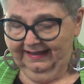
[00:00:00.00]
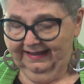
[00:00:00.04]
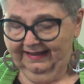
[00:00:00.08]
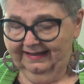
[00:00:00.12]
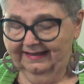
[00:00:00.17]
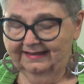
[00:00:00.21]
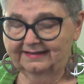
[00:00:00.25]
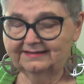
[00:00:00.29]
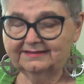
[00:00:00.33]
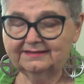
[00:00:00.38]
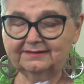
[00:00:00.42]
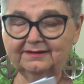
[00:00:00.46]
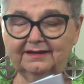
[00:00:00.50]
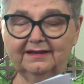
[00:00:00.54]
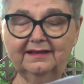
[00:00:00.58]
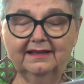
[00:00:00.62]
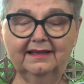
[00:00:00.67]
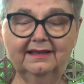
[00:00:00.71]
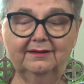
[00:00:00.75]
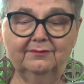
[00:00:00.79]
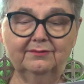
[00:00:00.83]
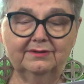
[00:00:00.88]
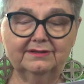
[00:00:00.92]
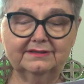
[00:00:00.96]
He
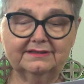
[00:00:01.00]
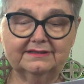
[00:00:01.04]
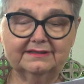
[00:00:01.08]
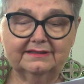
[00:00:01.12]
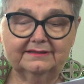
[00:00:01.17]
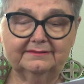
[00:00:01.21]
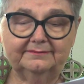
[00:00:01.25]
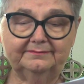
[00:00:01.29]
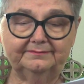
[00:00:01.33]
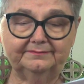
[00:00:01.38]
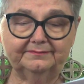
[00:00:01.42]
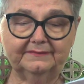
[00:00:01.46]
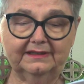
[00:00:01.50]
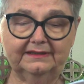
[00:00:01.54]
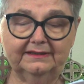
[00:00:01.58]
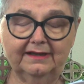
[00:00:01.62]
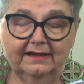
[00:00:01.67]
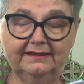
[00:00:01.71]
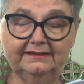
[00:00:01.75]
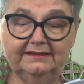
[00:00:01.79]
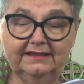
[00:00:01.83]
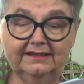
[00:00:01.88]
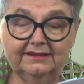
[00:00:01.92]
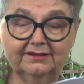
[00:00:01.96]
was, in
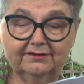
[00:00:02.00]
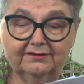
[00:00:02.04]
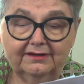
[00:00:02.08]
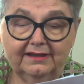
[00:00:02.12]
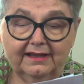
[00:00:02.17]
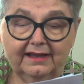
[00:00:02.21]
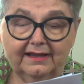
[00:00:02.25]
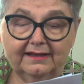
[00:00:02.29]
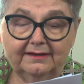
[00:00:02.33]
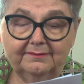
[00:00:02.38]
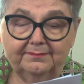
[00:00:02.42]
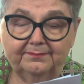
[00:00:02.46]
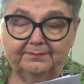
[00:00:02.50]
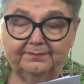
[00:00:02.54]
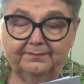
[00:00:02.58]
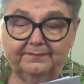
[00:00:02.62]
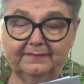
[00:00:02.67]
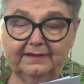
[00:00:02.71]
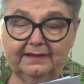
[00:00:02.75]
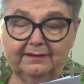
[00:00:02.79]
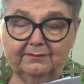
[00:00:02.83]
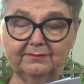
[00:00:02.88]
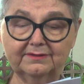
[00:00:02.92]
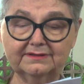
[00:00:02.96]
1938,
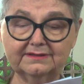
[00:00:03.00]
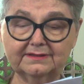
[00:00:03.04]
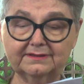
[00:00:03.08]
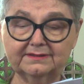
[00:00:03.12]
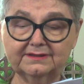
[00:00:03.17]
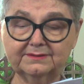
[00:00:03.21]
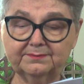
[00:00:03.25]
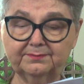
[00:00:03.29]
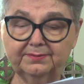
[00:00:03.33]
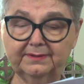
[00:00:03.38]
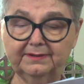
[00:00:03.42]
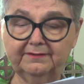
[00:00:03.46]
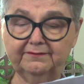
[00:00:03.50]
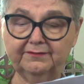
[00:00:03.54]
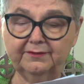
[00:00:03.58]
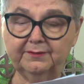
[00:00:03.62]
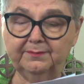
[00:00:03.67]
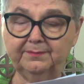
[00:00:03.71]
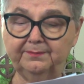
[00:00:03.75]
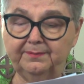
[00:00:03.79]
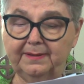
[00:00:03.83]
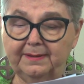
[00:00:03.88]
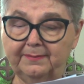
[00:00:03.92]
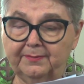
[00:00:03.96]
he was a
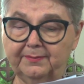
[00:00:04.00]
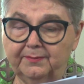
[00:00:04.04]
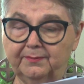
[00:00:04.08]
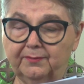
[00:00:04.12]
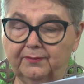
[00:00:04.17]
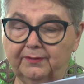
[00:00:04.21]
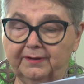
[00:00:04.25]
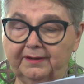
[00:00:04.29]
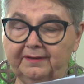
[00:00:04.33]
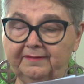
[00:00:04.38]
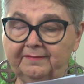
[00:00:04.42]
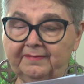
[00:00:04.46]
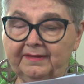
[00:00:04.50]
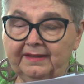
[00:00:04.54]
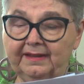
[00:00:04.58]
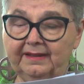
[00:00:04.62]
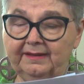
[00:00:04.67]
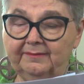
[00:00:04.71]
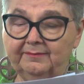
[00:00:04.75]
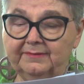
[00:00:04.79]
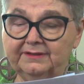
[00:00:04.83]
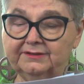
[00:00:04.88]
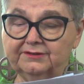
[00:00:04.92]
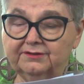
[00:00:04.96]
Springfield paperboy.
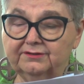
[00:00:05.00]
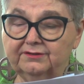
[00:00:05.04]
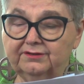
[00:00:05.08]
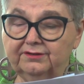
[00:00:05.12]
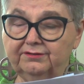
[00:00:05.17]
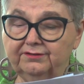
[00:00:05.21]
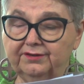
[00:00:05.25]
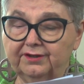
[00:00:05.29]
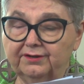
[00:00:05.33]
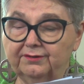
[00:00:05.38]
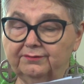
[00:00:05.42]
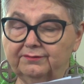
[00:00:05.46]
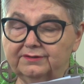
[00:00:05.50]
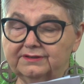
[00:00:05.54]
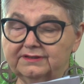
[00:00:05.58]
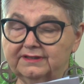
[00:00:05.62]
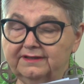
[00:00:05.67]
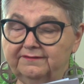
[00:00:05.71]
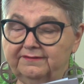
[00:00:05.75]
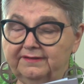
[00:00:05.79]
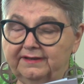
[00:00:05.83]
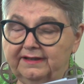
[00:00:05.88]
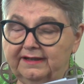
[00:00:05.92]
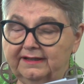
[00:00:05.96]
Mr. Clutho was
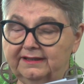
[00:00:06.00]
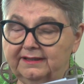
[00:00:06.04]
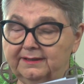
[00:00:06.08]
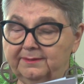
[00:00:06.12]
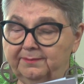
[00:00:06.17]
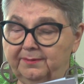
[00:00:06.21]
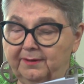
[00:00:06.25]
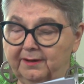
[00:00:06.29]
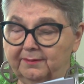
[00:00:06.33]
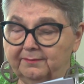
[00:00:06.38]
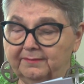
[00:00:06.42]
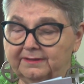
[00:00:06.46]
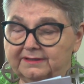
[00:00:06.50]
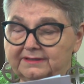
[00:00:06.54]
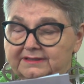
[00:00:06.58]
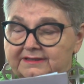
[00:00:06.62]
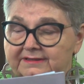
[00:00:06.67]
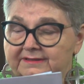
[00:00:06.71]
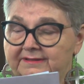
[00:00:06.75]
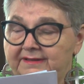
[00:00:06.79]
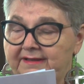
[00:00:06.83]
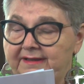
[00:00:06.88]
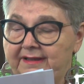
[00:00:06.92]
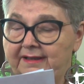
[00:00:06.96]
living at the apartments.
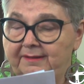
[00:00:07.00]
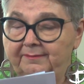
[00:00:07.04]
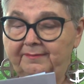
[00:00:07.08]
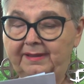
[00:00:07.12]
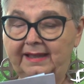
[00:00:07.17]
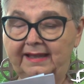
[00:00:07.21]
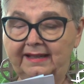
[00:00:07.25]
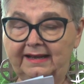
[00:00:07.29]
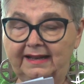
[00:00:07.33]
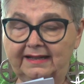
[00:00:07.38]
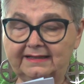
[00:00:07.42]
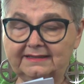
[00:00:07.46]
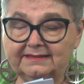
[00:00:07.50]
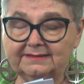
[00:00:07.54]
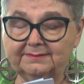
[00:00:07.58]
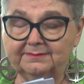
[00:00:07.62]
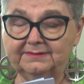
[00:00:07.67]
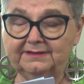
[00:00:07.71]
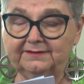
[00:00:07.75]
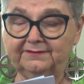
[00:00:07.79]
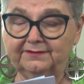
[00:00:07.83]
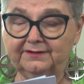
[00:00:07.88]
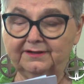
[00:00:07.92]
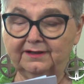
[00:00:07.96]
Pat had some
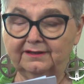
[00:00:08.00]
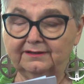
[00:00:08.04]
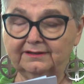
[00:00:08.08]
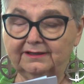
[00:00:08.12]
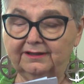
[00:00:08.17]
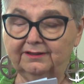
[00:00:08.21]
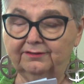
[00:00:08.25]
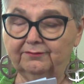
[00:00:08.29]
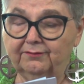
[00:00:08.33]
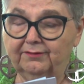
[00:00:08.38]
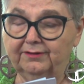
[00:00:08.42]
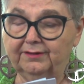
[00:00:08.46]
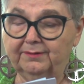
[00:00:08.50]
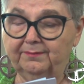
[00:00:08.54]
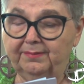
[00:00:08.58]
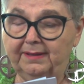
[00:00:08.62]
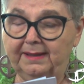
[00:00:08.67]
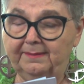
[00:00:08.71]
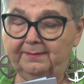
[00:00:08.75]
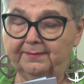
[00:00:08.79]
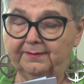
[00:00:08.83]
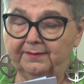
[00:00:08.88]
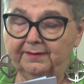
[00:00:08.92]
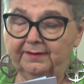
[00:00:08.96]
difficulty throwing the
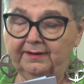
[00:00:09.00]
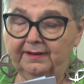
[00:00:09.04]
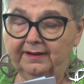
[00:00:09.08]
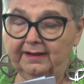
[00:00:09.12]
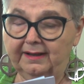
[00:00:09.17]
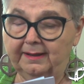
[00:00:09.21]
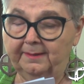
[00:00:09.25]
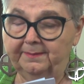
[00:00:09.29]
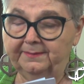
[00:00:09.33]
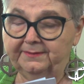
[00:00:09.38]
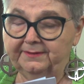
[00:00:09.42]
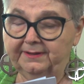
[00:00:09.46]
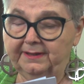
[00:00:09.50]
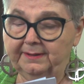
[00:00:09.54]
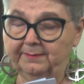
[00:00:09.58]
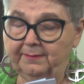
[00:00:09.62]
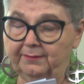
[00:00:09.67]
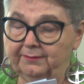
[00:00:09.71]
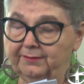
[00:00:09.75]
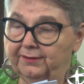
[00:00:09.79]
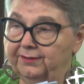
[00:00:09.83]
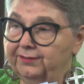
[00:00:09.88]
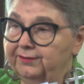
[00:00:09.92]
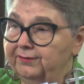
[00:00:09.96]
paper up to him
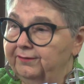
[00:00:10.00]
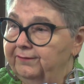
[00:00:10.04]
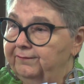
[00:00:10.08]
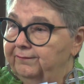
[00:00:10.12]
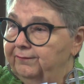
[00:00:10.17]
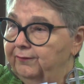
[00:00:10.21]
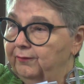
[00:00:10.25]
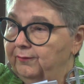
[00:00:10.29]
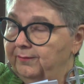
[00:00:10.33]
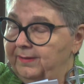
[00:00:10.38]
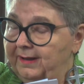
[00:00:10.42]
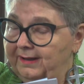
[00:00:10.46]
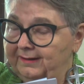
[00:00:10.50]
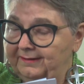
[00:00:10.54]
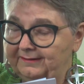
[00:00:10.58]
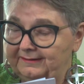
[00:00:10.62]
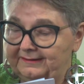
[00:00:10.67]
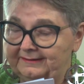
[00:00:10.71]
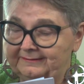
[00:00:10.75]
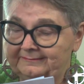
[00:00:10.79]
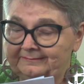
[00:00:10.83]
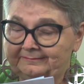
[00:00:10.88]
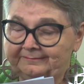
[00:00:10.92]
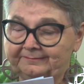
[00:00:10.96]
on the third floor
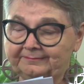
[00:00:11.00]
balcony.